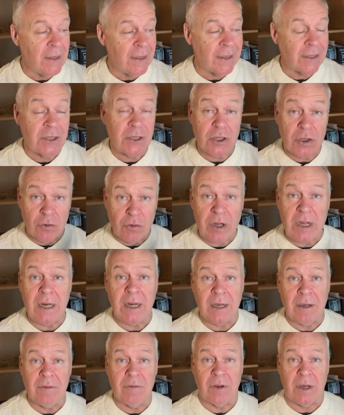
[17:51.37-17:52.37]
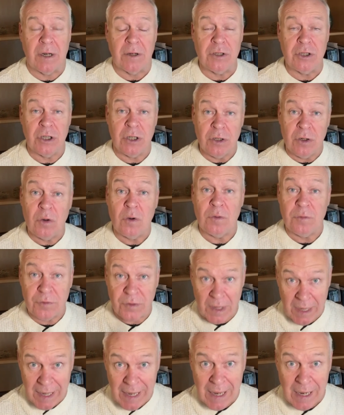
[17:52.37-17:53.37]
the screening version of
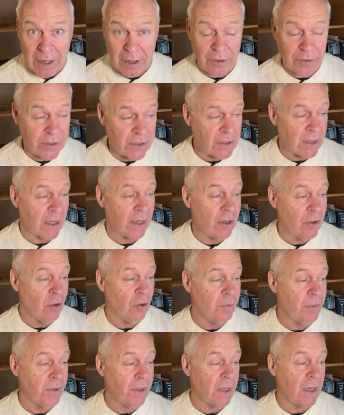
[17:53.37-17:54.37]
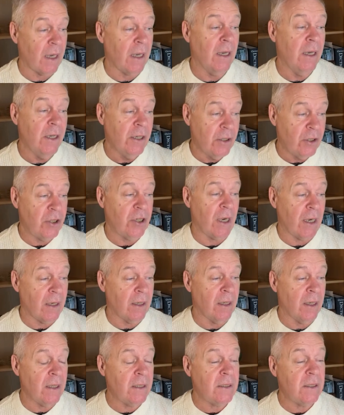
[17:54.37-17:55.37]
the Hare psychopathy
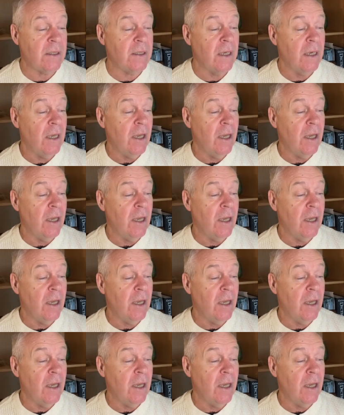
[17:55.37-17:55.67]
checklist,